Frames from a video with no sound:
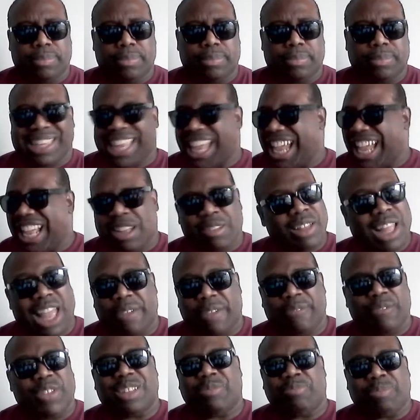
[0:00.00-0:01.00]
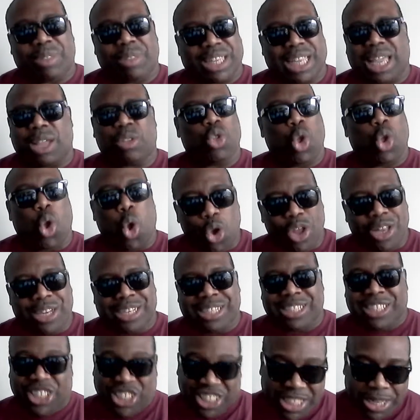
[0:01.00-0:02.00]
yes, I believe that the Lord
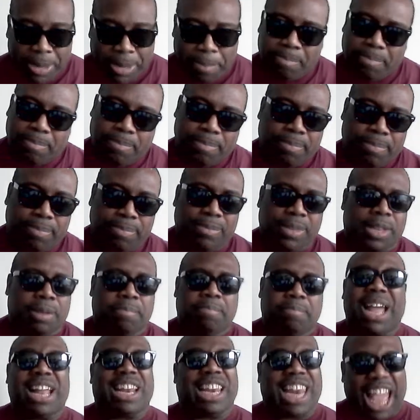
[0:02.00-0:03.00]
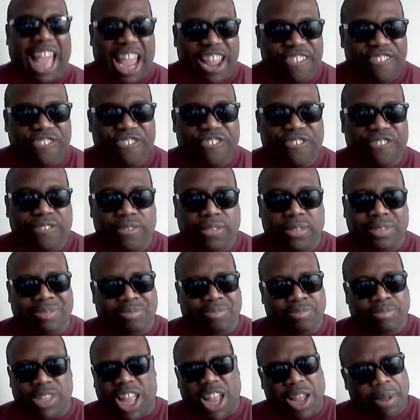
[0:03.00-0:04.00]
is using my life and
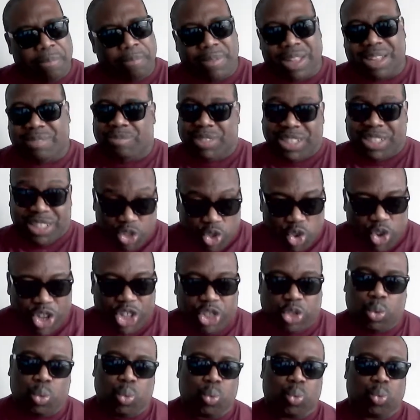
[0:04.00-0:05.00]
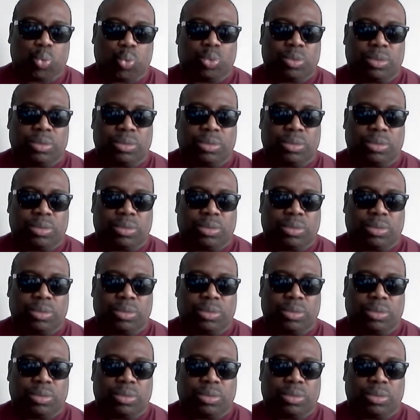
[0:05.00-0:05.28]
what I'm going through,